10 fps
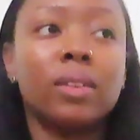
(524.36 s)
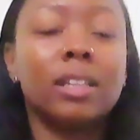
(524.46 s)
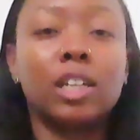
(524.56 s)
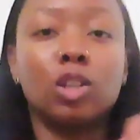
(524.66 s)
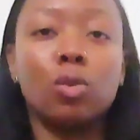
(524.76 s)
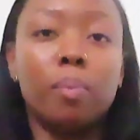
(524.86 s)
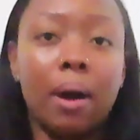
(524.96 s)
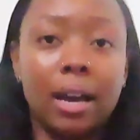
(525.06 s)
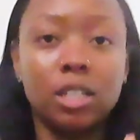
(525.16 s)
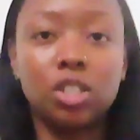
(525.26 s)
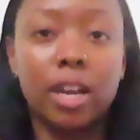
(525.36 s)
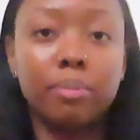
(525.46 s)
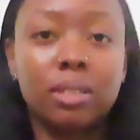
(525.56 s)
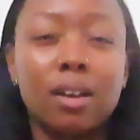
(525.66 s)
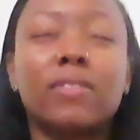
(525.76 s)
like the little body
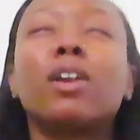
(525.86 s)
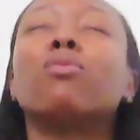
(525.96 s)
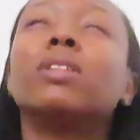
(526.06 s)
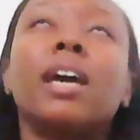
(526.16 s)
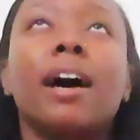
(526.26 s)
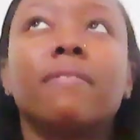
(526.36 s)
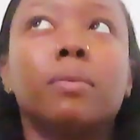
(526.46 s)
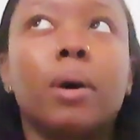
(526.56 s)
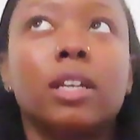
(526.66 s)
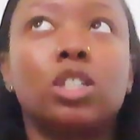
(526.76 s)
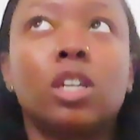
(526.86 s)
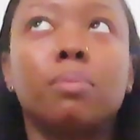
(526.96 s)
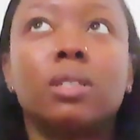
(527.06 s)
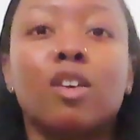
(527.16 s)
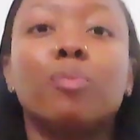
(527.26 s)
shape stuff. They don't really have the body
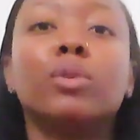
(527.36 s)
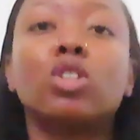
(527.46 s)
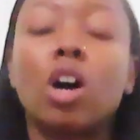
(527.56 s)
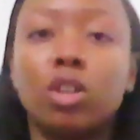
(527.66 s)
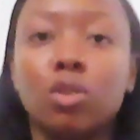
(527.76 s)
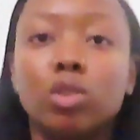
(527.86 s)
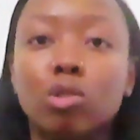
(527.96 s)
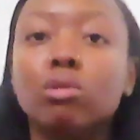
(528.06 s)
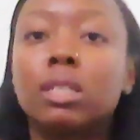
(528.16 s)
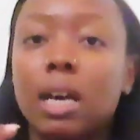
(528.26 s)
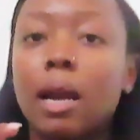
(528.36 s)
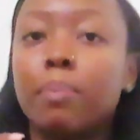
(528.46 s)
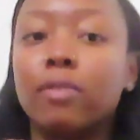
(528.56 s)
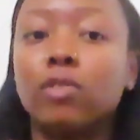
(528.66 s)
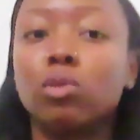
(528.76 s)
shape stuff, but y'all know those
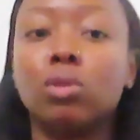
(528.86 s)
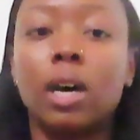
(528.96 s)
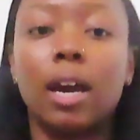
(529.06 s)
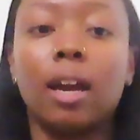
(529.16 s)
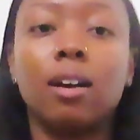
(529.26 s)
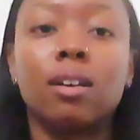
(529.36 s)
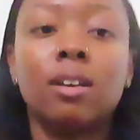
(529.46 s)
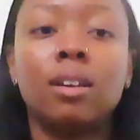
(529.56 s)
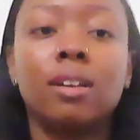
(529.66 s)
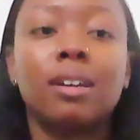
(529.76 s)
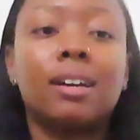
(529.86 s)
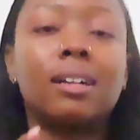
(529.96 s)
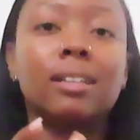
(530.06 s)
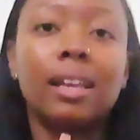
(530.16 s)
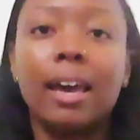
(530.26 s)
type of little like
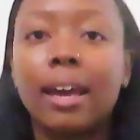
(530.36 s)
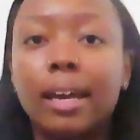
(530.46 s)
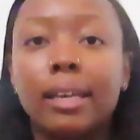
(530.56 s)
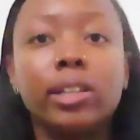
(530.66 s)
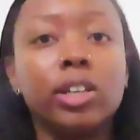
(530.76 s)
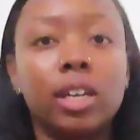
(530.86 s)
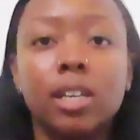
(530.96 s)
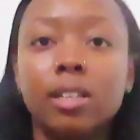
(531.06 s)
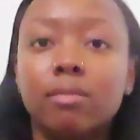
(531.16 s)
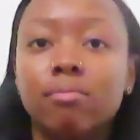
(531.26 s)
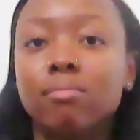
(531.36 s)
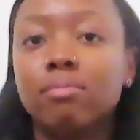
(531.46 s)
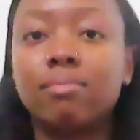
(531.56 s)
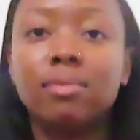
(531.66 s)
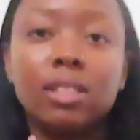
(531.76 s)
clay looking
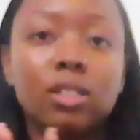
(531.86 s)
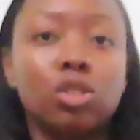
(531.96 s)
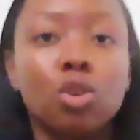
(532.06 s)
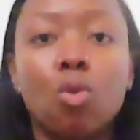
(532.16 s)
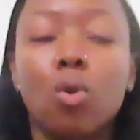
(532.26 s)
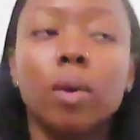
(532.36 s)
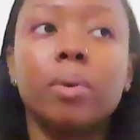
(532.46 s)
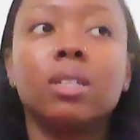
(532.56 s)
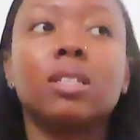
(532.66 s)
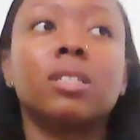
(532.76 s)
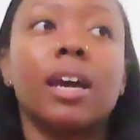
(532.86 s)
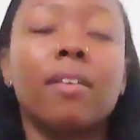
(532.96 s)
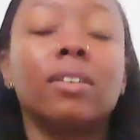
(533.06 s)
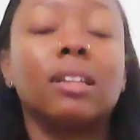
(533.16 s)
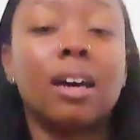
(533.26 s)
decor pieces. They
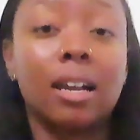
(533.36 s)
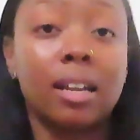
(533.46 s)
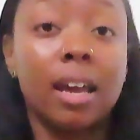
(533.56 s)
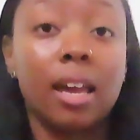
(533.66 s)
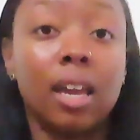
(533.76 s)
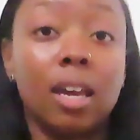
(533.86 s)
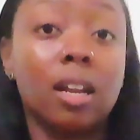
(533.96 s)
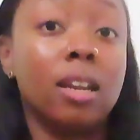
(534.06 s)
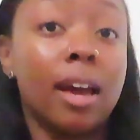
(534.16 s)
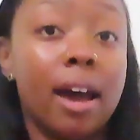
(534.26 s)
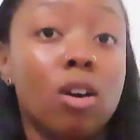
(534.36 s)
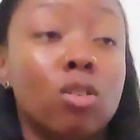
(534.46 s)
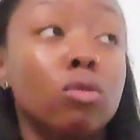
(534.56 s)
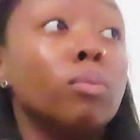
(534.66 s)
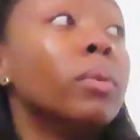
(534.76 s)
have a lot of that in at
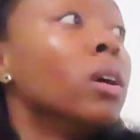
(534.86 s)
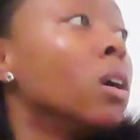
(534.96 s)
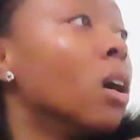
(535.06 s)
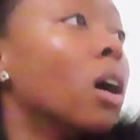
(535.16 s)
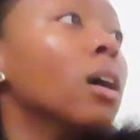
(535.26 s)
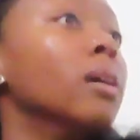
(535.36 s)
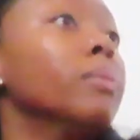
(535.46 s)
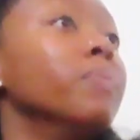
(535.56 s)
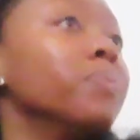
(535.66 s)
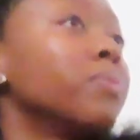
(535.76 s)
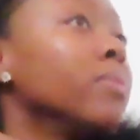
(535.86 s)
home. Um,